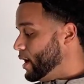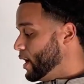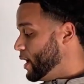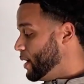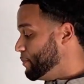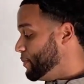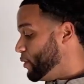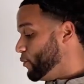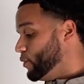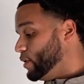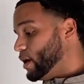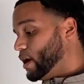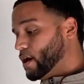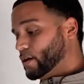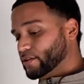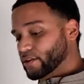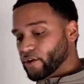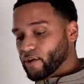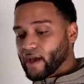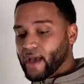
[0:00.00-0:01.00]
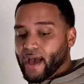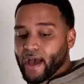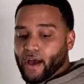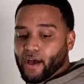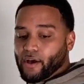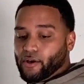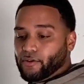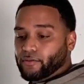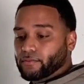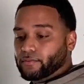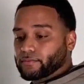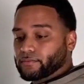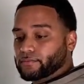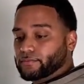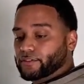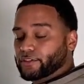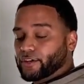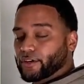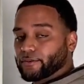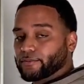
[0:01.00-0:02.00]
Uh, but we all know
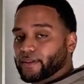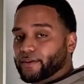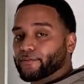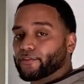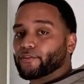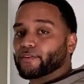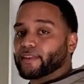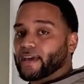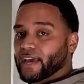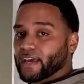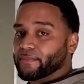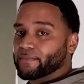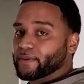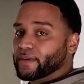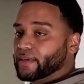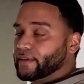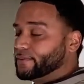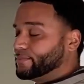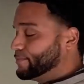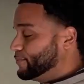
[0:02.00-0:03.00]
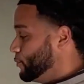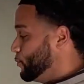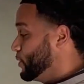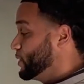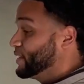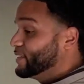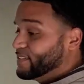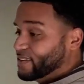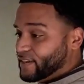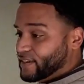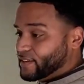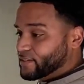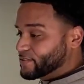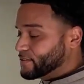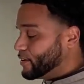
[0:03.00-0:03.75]
how you know difficult that could be with the tenant.